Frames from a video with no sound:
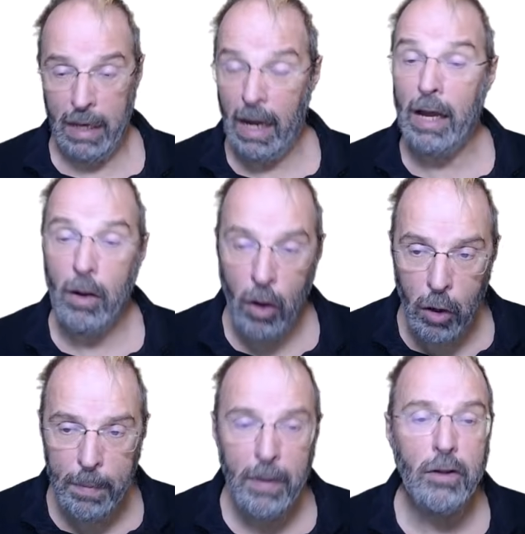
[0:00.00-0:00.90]
I
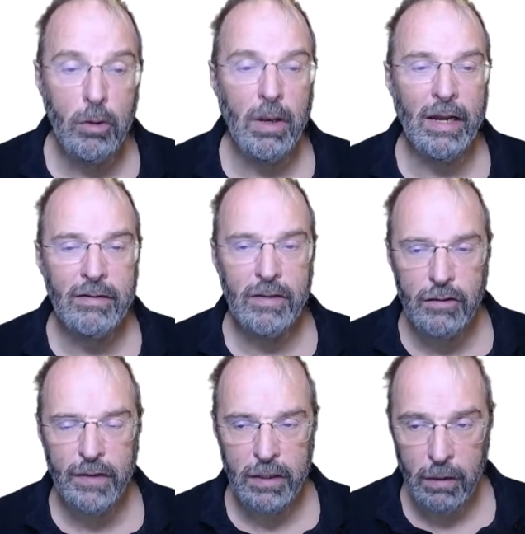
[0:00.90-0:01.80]
hope you liked this
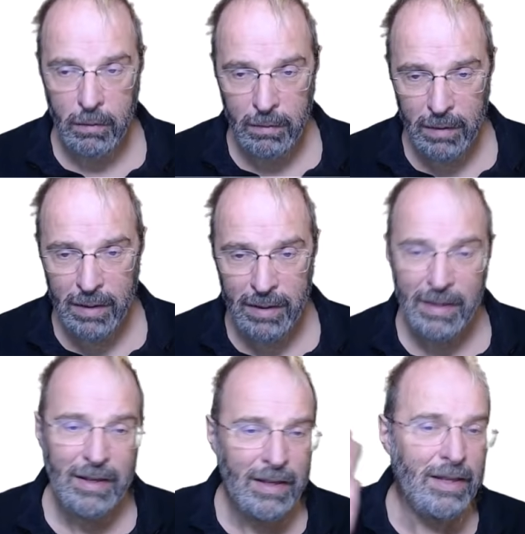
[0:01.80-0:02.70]
video.
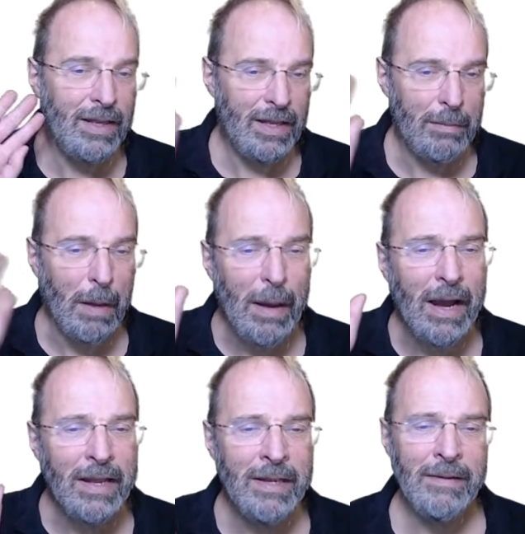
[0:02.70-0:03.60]
Bye bye.